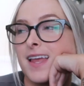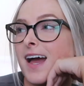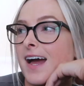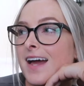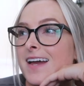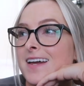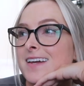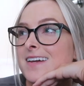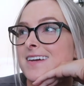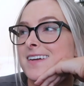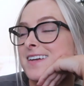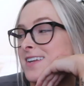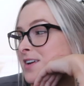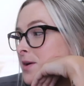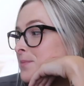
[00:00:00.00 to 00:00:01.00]
I
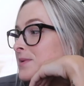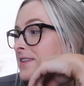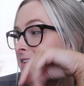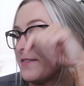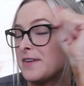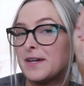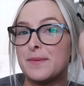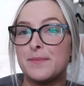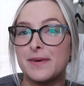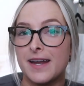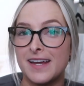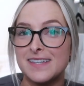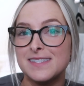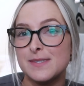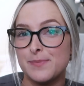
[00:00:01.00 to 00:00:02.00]
cannot believe it, but
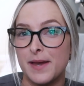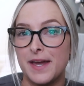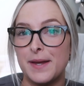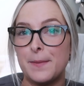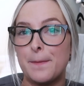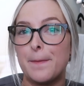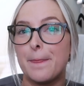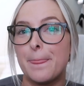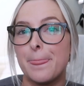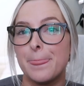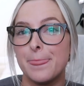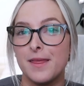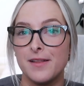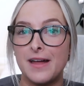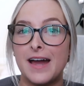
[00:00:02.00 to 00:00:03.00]
I spent
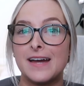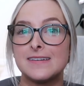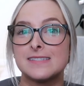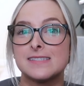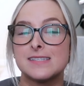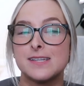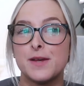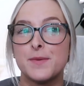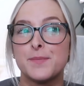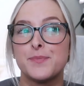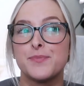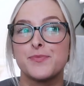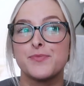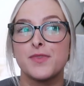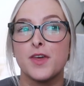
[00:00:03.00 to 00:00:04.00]
the last
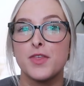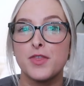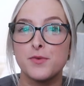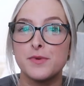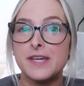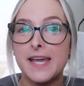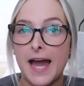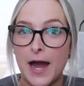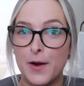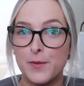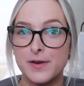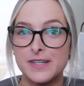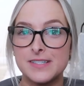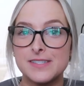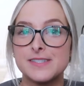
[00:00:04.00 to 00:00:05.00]
three
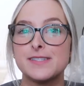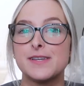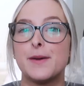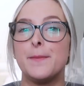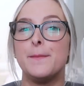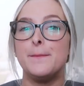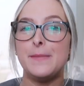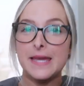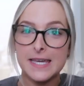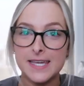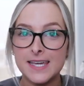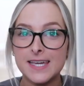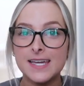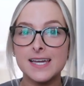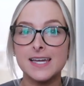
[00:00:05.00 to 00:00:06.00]
hours
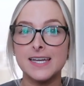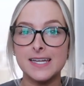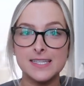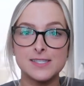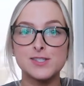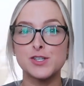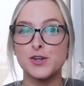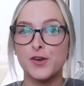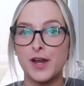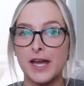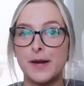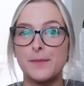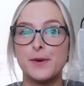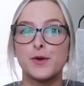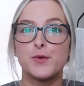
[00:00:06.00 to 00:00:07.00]
making an
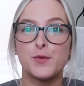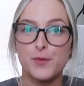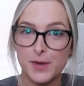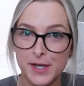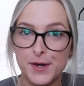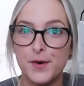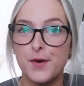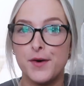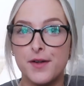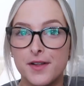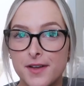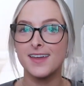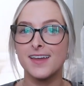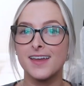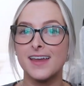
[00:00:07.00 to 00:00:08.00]
Instagram reel.
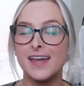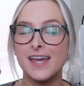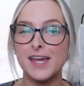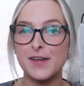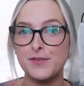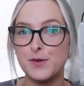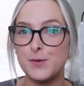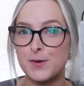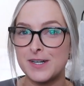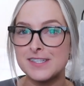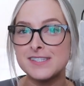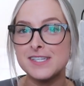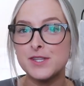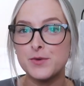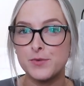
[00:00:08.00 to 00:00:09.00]
If you want
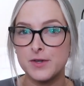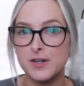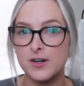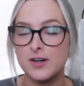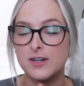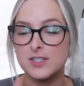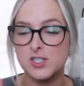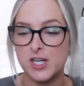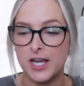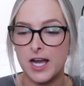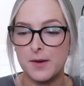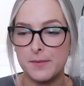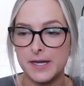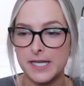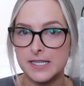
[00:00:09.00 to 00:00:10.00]
to see the reel, check
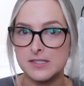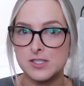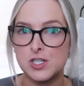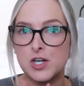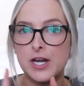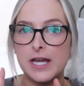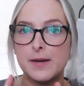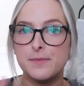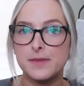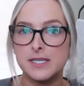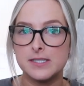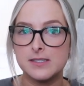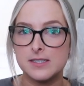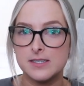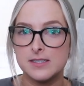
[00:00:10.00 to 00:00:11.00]
out my Instagram.
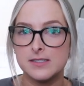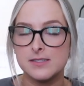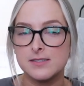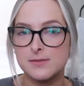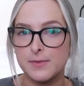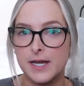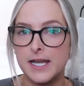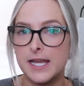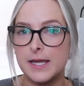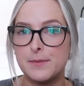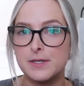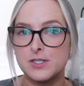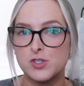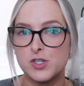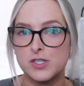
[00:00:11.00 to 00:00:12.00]
This is my name.
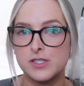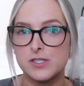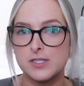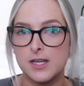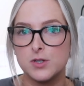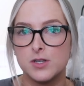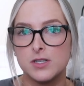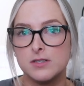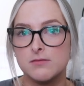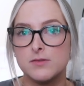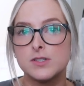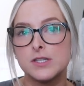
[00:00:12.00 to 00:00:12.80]
It's just, you can